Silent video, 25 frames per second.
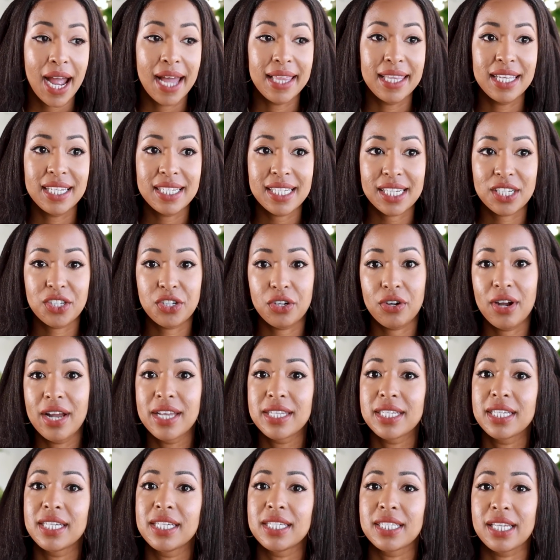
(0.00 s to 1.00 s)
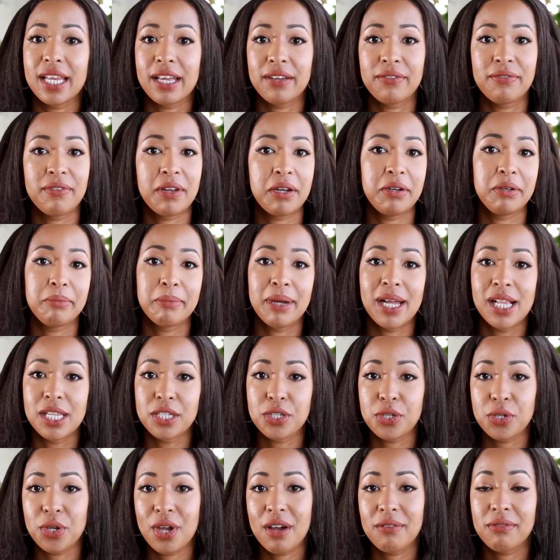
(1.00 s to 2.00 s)
And then texturizing is like very mild,
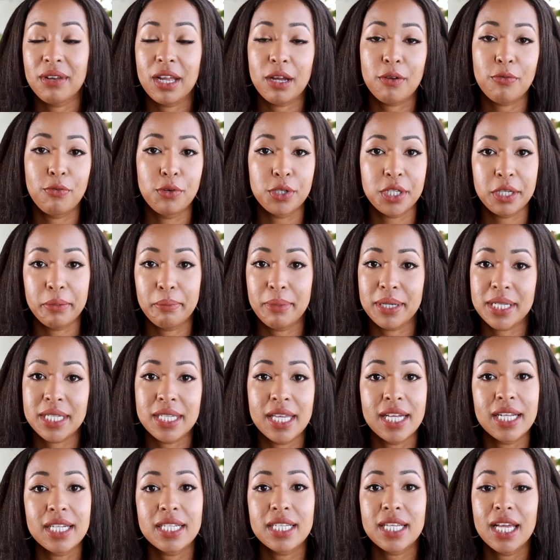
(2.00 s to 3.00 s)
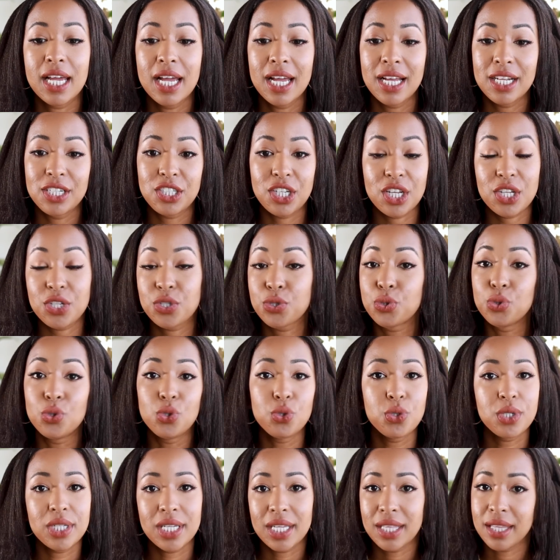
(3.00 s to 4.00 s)
so you have like 40% just to
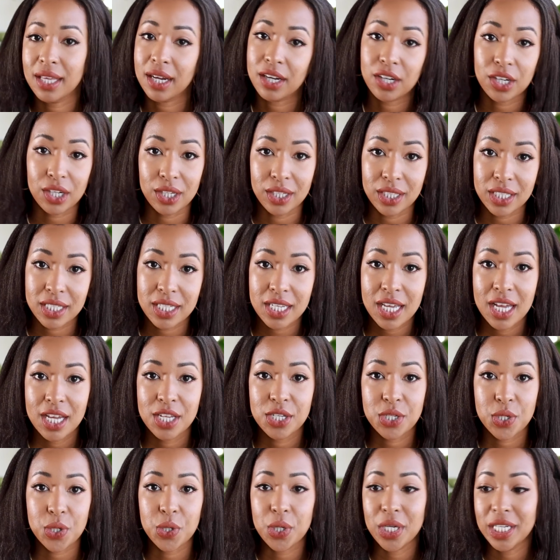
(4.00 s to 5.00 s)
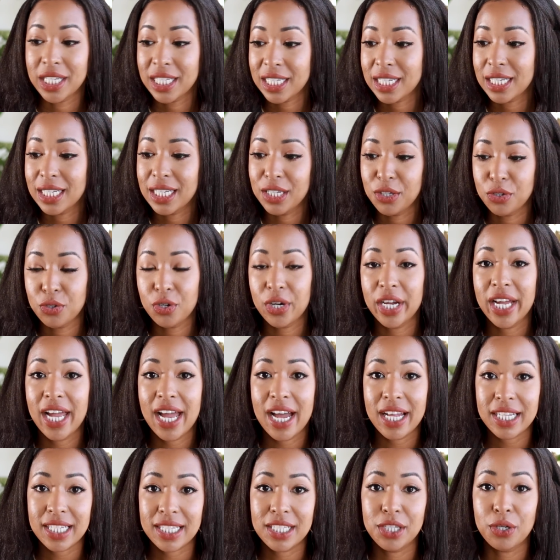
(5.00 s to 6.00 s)
loosen the curls. So it's your
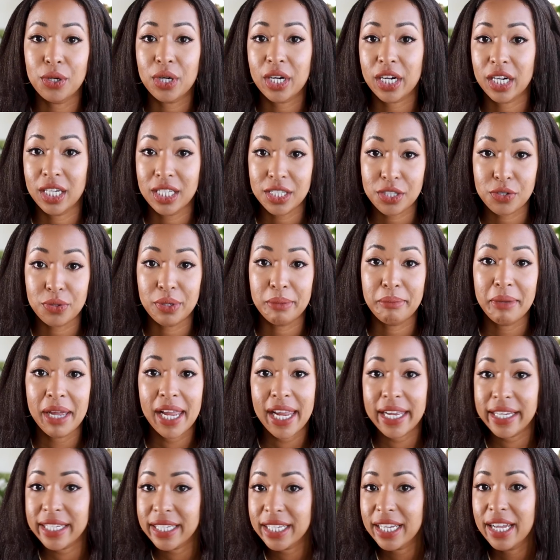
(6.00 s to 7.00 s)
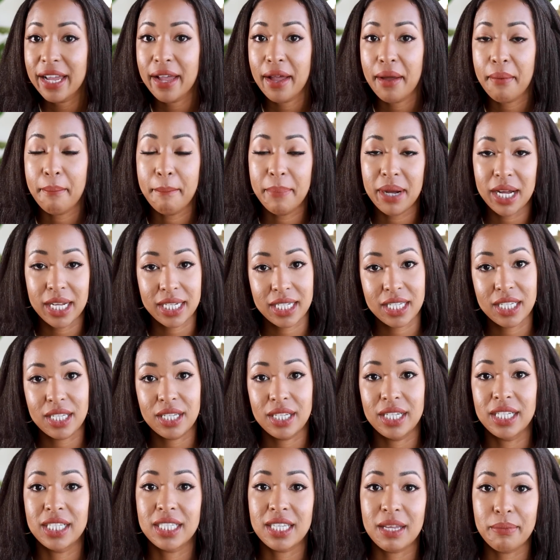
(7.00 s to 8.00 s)
curls remain, but
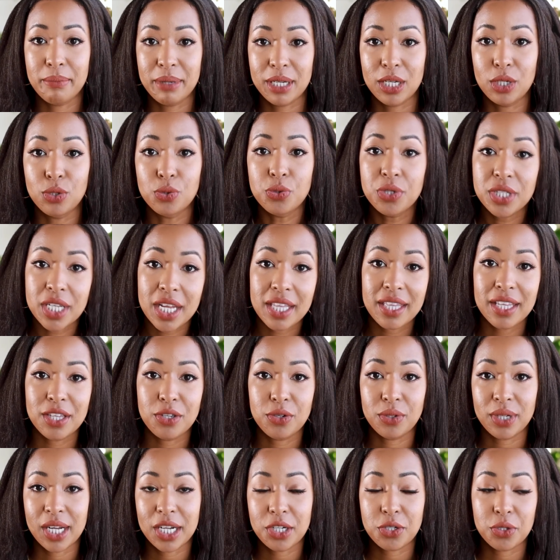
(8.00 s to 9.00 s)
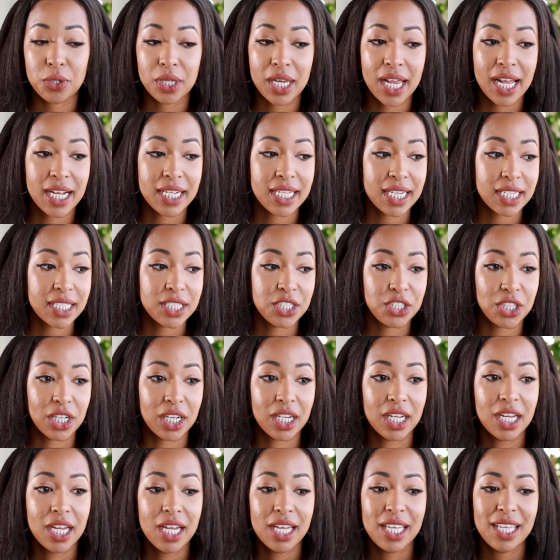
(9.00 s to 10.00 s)
it's a bit looser than your natural hair
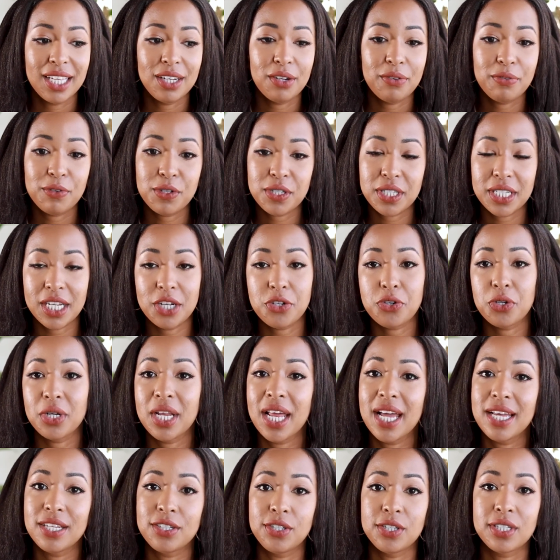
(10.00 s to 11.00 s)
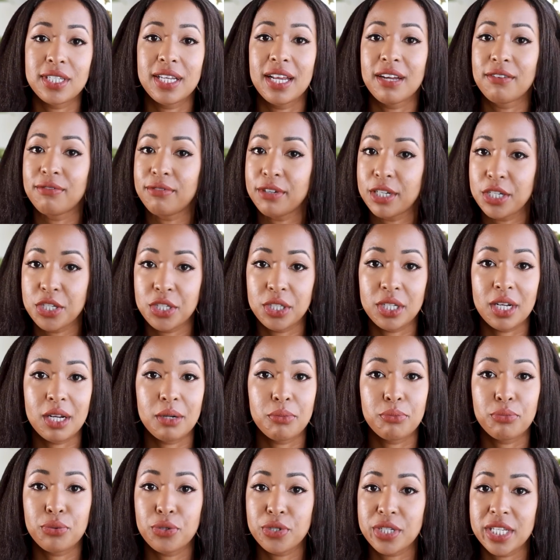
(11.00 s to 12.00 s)
texture. And of course, natural hair is just like virgin
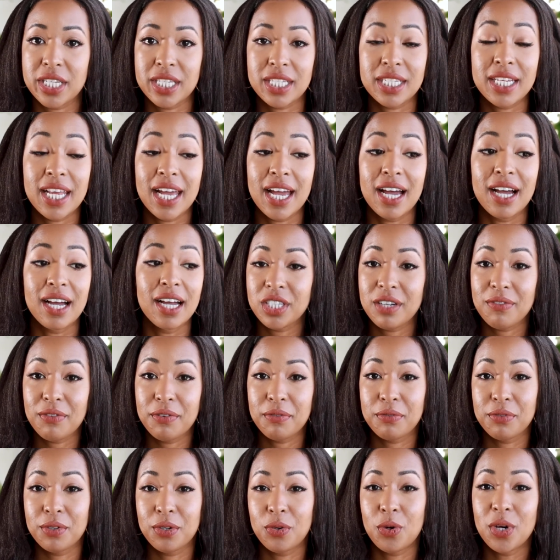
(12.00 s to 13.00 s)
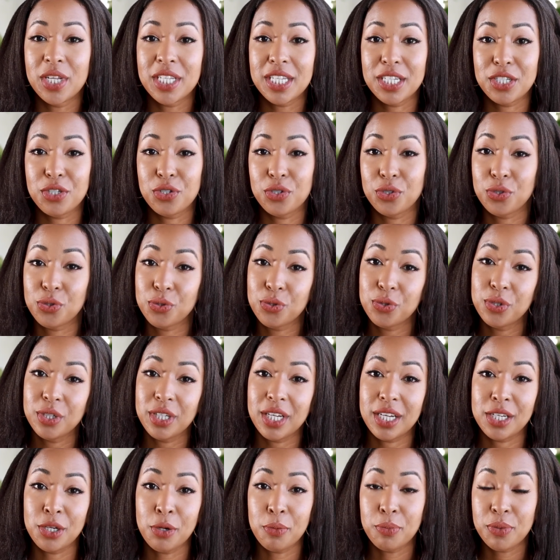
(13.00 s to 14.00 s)
unprocessed hair. Whichever of the ones that you do,
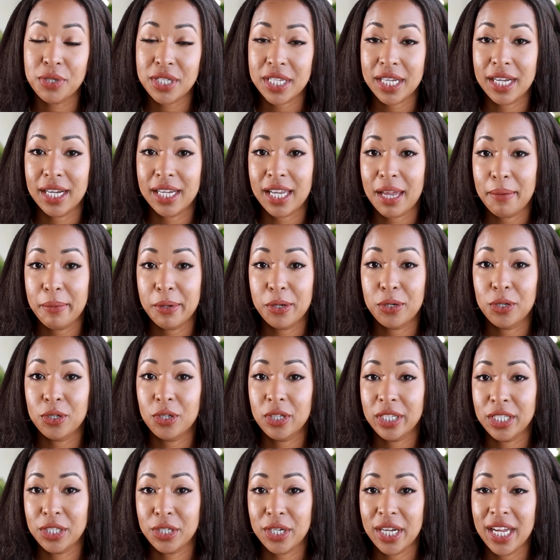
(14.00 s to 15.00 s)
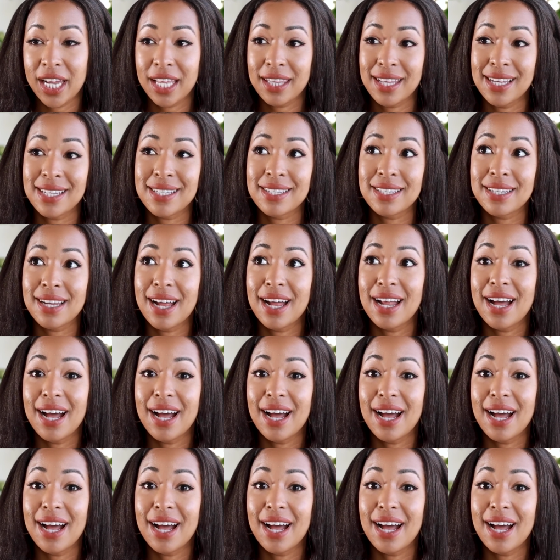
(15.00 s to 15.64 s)
you're putting a chemical in your hair that's